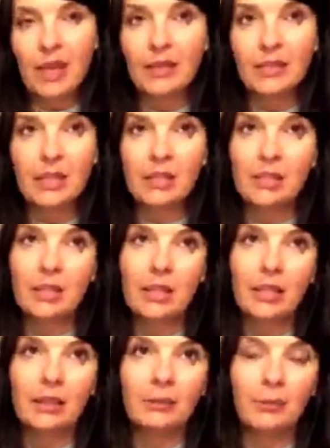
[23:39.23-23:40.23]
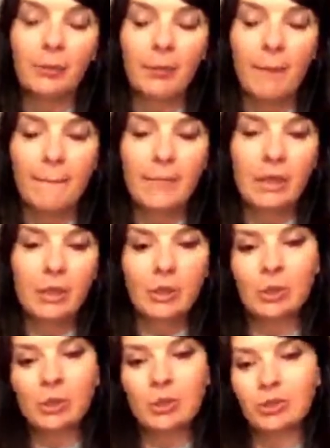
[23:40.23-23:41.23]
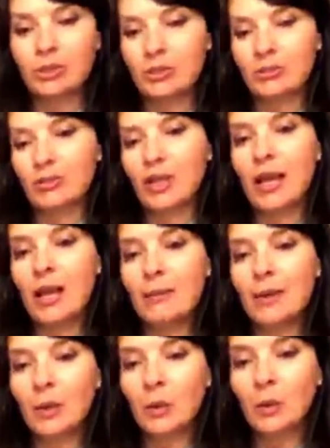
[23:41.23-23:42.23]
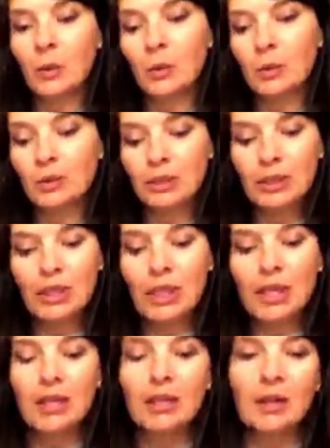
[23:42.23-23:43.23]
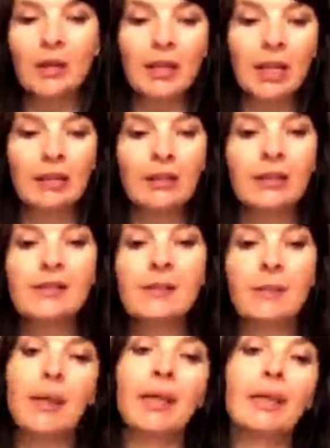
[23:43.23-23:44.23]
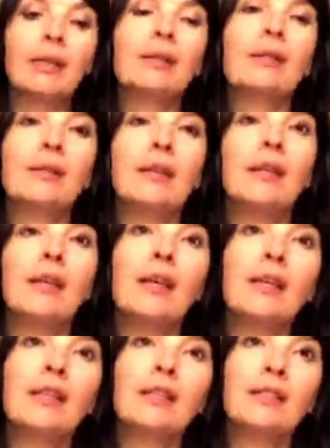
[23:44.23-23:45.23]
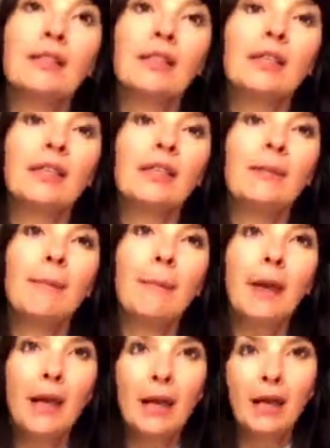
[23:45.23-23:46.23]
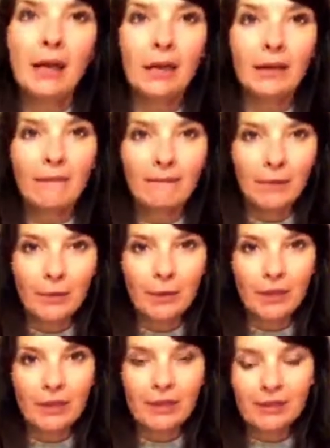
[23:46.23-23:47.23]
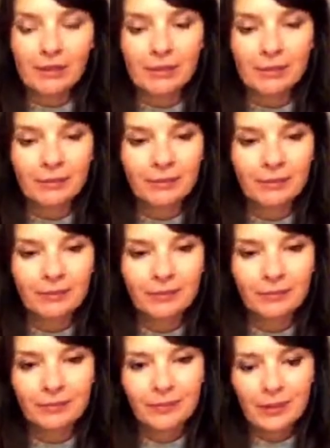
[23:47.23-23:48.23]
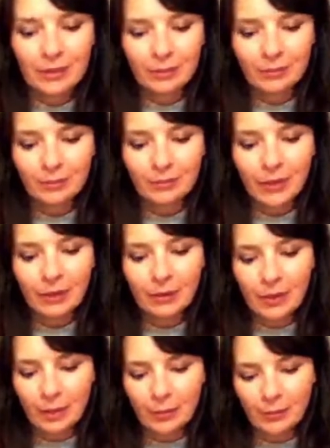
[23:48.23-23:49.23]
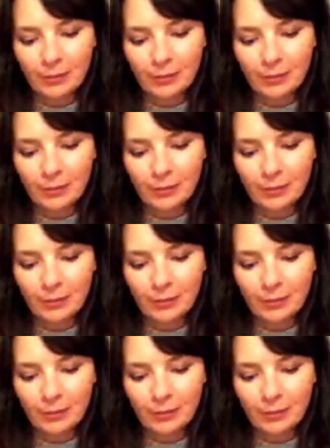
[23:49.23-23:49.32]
I changed the key because I'm a girl, and Don Henley's a man, and I need to sing it in my voice. So here we go.